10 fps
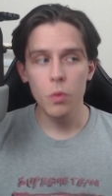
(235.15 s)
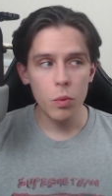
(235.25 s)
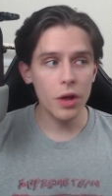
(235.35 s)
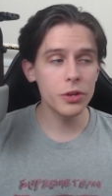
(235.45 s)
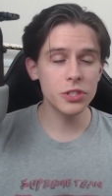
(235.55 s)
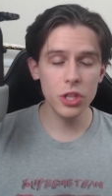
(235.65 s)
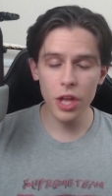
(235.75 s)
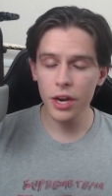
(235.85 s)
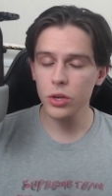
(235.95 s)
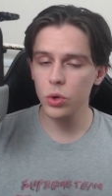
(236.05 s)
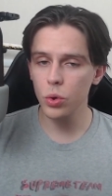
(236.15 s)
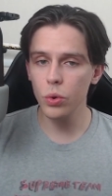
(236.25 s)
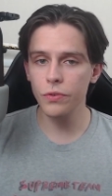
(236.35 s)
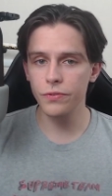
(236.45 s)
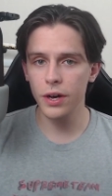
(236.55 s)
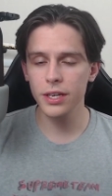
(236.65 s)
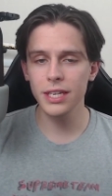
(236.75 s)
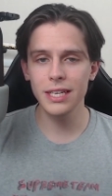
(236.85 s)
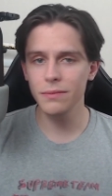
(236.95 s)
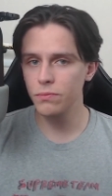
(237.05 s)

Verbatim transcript: while there's a lot of cool, funky,